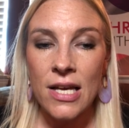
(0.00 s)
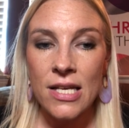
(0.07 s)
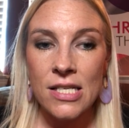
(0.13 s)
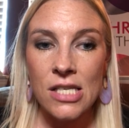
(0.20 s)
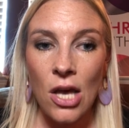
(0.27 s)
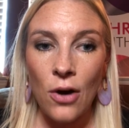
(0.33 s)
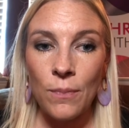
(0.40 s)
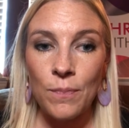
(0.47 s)

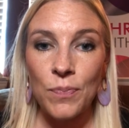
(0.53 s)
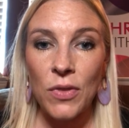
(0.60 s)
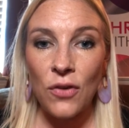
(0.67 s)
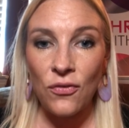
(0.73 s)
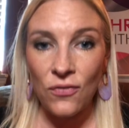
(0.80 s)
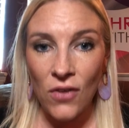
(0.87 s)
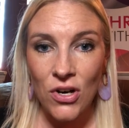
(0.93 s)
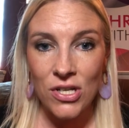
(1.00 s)
So the
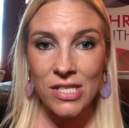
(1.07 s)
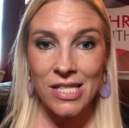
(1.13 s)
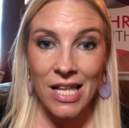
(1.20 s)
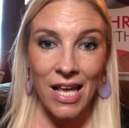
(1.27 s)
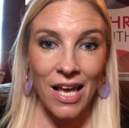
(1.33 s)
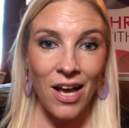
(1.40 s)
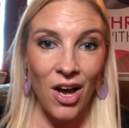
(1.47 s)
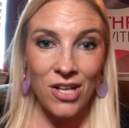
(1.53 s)
first
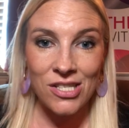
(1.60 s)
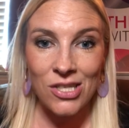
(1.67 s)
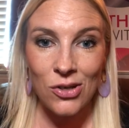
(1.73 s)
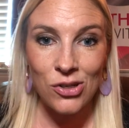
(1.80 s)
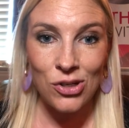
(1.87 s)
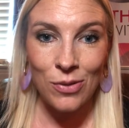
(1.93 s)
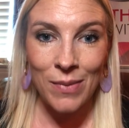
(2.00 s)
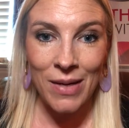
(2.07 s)
thing on
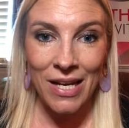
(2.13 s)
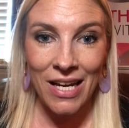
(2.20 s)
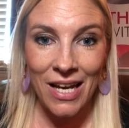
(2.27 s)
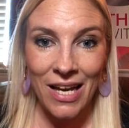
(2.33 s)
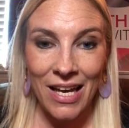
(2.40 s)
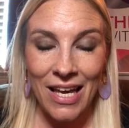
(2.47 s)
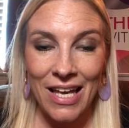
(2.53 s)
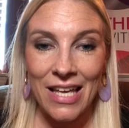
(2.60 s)
social
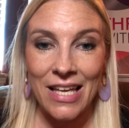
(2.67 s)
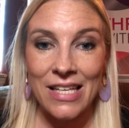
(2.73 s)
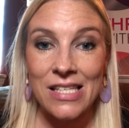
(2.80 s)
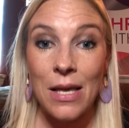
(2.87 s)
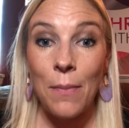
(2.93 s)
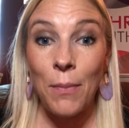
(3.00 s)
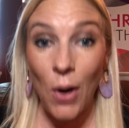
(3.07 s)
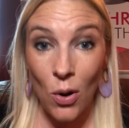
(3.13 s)
media
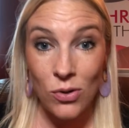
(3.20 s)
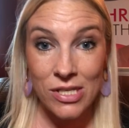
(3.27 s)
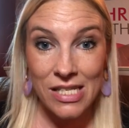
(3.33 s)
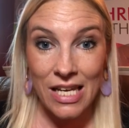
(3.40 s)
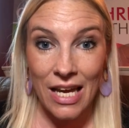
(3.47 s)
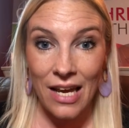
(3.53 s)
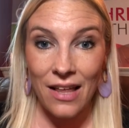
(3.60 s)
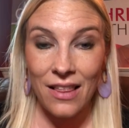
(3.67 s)
is
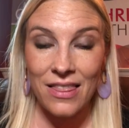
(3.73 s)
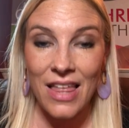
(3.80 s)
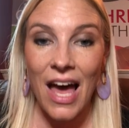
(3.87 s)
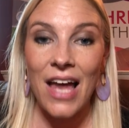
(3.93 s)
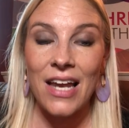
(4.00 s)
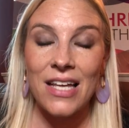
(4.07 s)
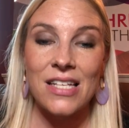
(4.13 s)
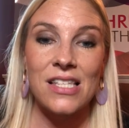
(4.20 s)
posting.
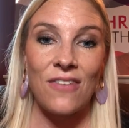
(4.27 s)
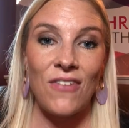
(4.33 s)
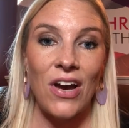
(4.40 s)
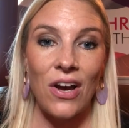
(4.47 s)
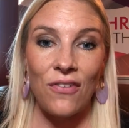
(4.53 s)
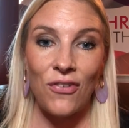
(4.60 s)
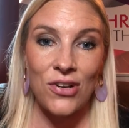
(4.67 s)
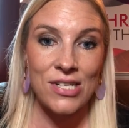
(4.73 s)
That is the
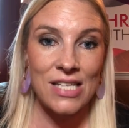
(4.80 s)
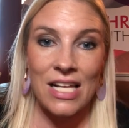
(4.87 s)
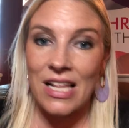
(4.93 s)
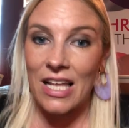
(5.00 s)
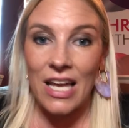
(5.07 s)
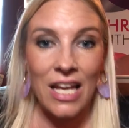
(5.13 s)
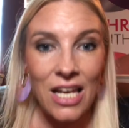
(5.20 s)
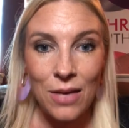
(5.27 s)
very first
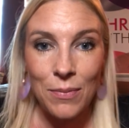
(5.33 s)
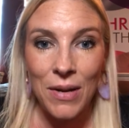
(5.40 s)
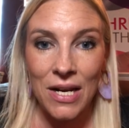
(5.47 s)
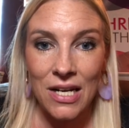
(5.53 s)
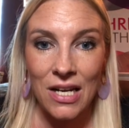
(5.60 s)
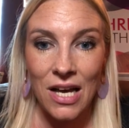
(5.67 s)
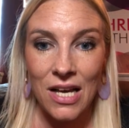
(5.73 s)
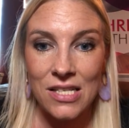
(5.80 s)
thing that
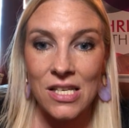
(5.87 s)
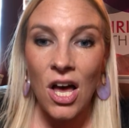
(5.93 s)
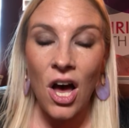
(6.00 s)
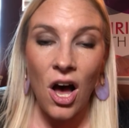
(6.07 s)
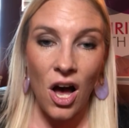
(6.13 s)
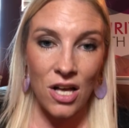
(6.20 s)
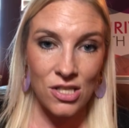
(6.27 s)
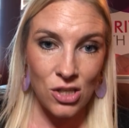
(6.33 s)
anybody does
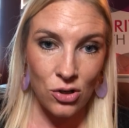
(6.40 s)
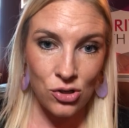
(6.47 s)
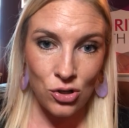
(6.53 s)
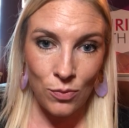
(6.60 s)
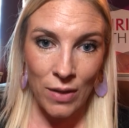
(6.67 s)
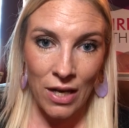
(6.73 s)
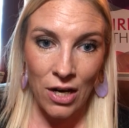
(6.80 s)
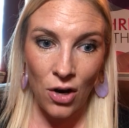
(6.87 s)
on
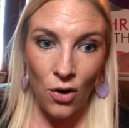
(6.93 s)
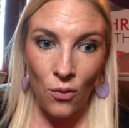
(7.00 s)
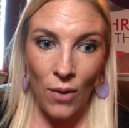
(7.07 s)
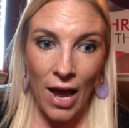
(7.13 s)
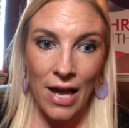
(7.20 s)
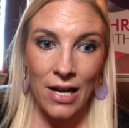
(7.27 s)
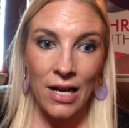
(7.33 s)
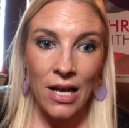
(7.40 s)
social media,
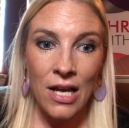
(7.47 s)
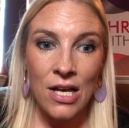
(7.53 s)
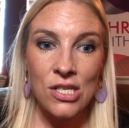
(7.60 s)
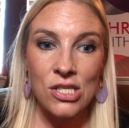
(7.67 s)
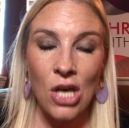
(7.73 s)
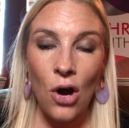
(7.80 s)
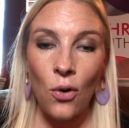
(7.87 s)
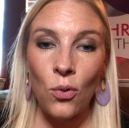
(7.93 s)
right?
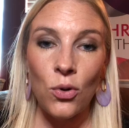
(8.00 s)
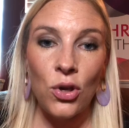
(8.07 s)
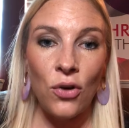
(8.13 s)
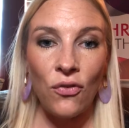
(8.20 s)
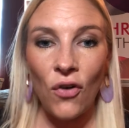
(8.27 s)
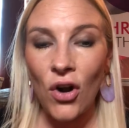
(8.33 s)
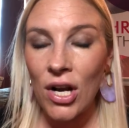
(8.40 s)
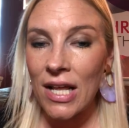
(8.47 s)
So
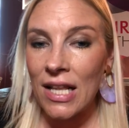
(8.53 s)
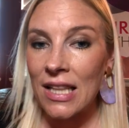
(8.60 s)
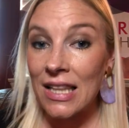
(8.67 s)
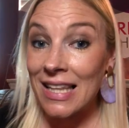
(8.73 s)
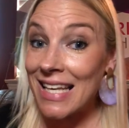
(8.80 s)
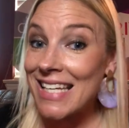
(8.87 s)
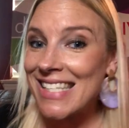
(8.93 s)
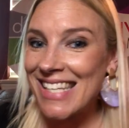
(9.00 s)
you've already
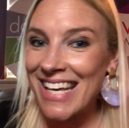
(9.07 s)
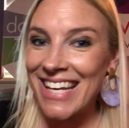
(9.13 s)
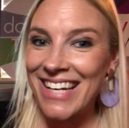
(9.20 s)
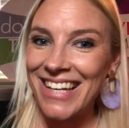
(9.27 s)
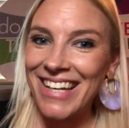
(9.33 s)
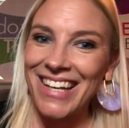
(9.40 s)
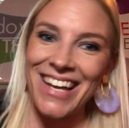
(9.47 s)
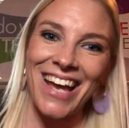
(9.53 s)

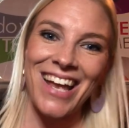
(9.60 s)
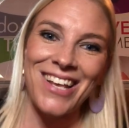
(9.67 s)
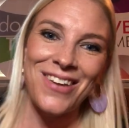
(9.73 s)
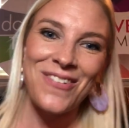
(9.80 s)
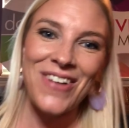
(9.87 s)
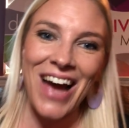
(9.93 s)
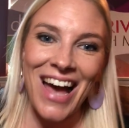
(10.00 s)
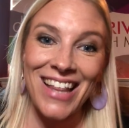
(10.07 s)
listened and
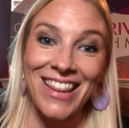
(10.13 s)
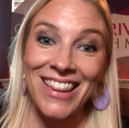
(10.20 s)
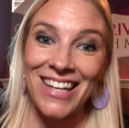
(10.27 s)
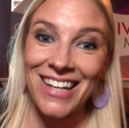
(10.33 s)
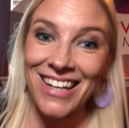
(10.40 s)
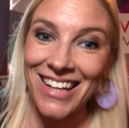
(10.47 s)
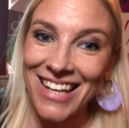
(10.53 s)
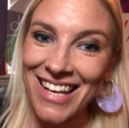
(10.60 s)
you've gotten
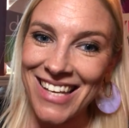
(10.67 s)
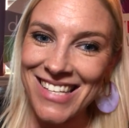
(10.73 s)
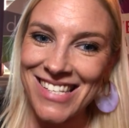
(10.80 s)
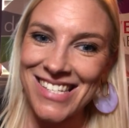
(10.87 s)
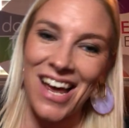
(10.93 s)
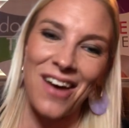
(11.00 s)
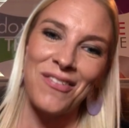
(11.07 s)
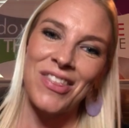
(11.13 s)
the
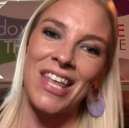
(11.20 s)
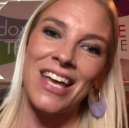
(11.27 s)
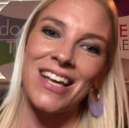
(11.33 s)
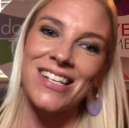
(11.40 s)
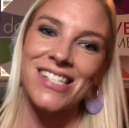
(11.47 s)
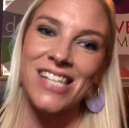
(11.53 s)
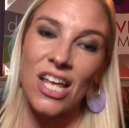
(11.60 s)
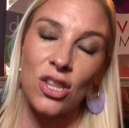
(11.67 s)
list of
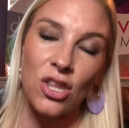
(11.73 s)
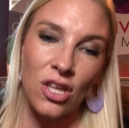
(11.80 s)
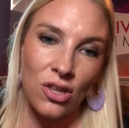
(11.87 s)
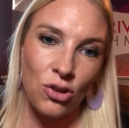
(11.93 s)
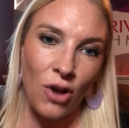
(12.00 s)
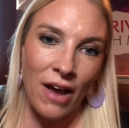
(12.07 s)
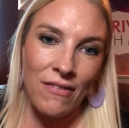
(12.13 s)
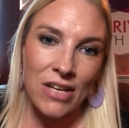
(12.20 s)
things that the
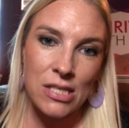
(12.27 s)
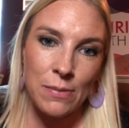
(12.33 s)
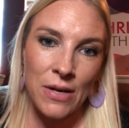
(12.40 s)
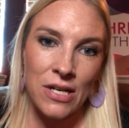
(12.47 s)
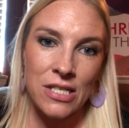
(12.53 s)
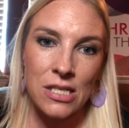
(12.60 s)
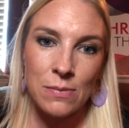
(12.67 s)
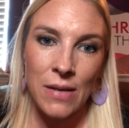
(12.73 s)
Thrive
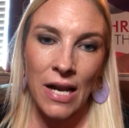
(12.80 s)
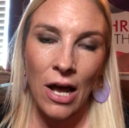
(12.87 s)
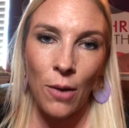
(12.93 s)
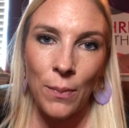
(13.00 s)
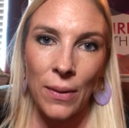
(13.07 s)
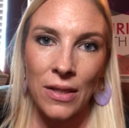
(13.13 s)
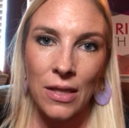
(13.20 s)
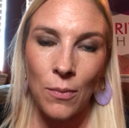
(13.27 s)
Experience has been
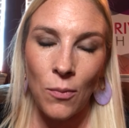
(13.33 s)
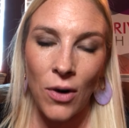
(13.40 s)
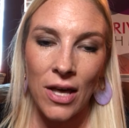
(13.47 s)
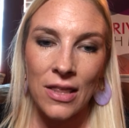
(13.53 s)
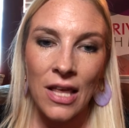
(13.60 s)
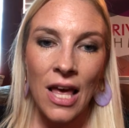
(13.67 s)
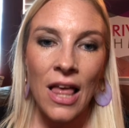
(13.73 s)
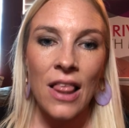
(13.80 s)
helping them with.